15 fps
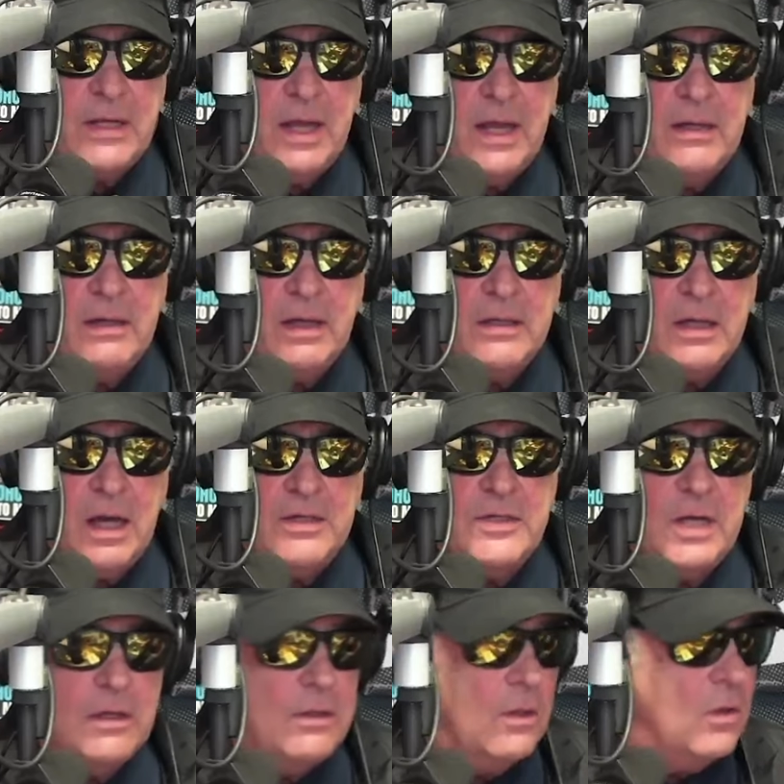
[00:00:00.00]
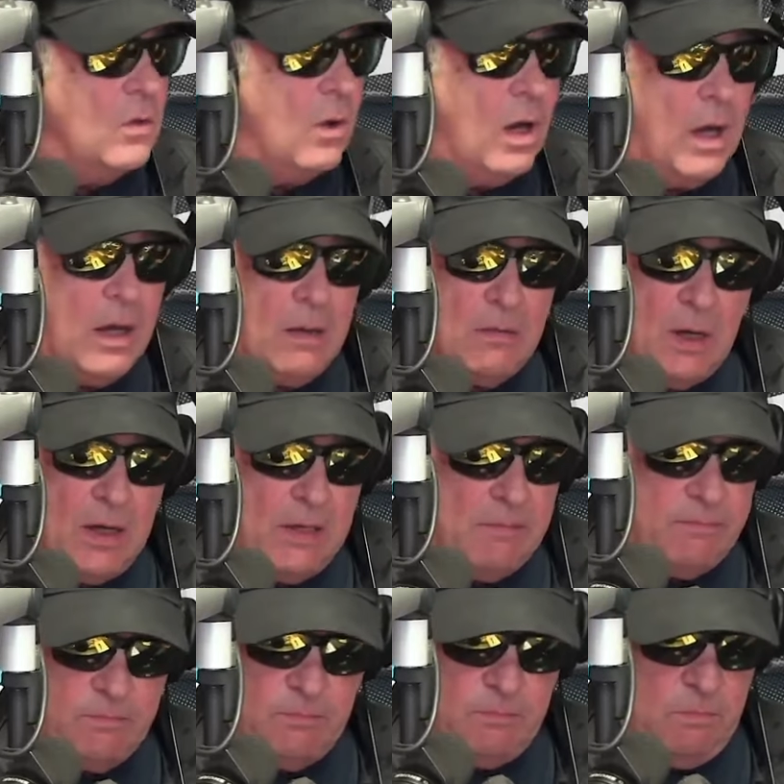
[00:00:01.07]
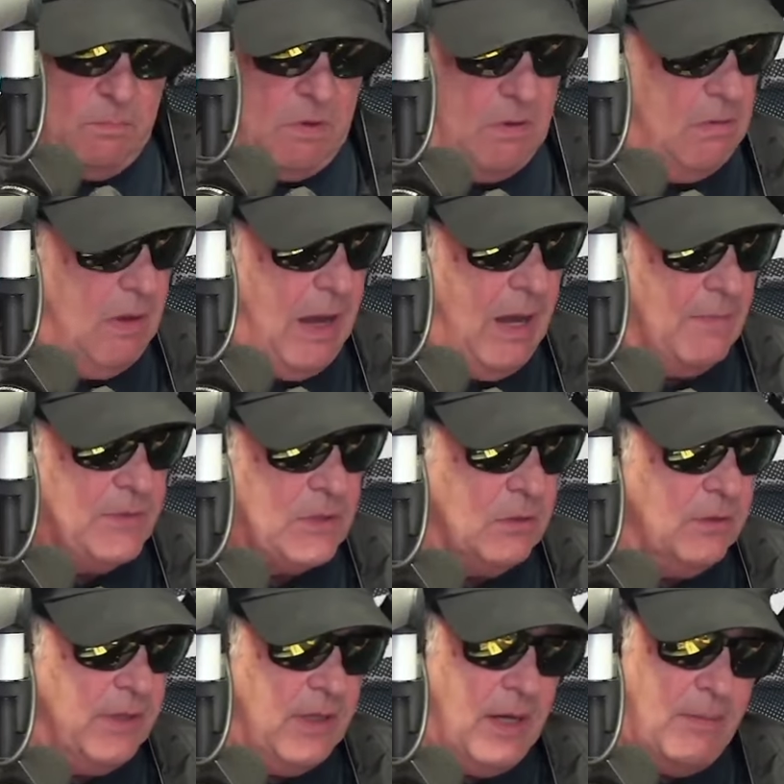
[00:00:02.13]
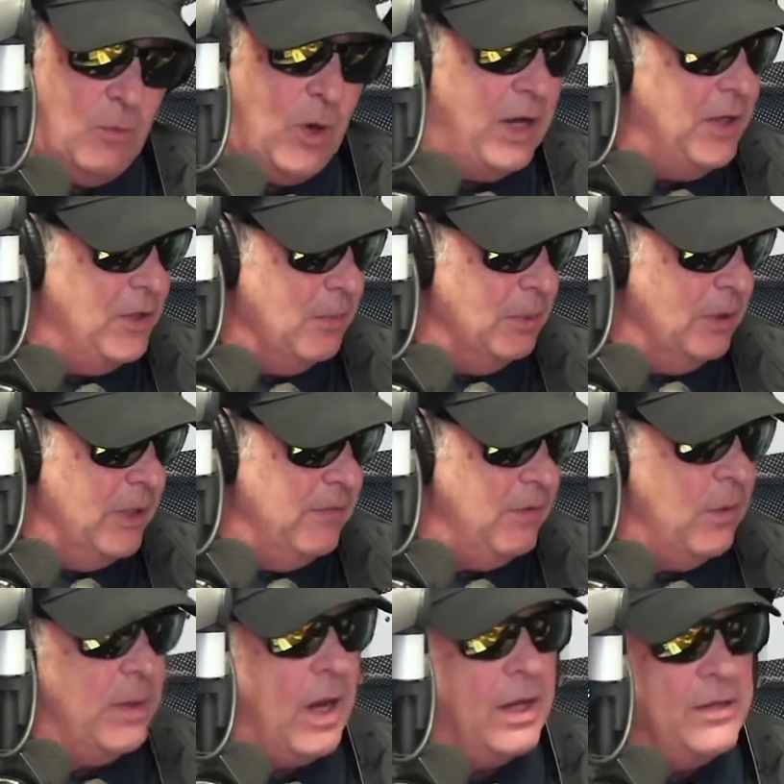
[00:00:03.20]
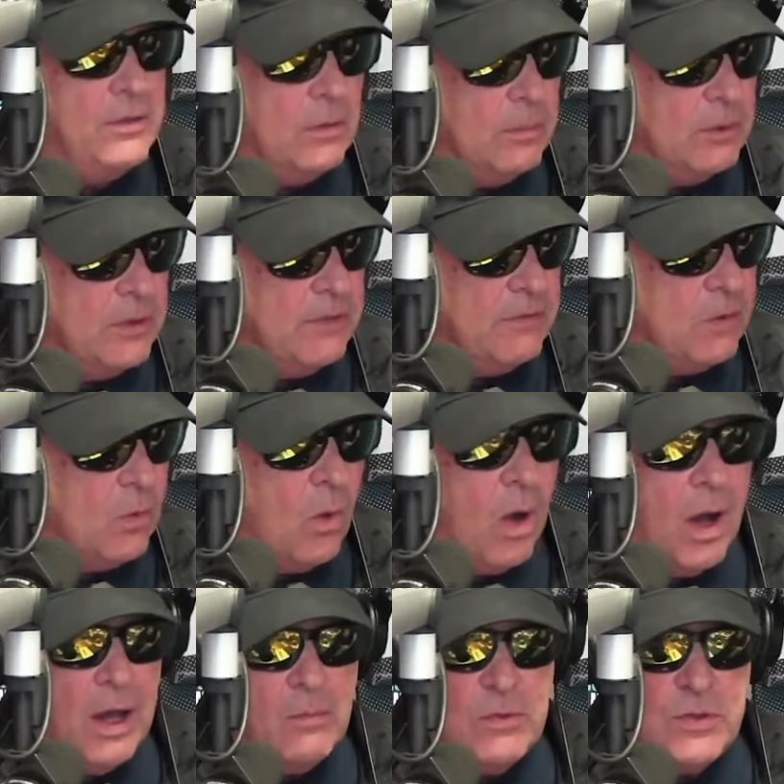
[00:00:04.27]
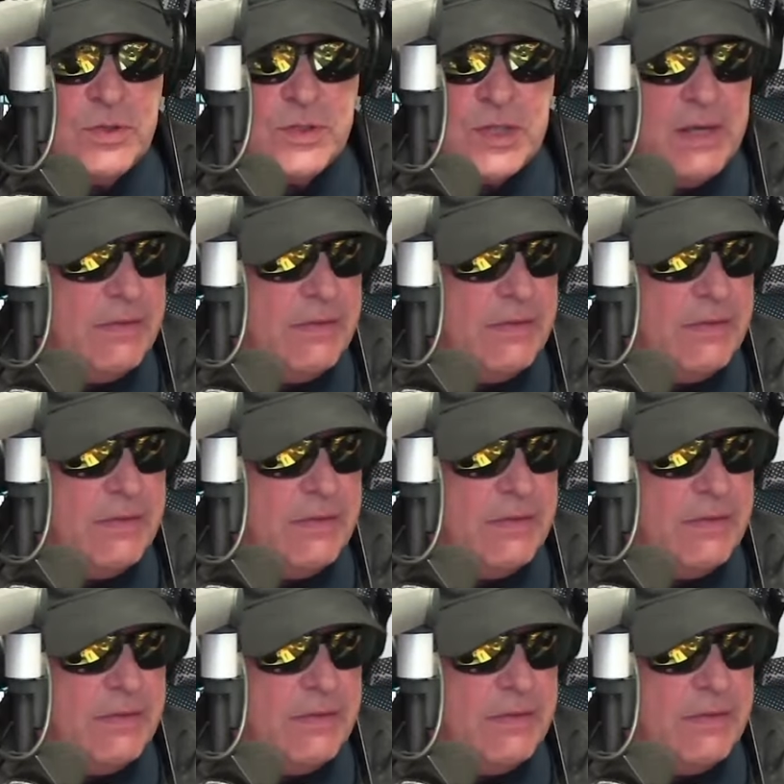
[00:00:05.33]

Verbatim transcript: I tell you, I absolutely, I'm ready to believe you, and I do believe you. Why would you say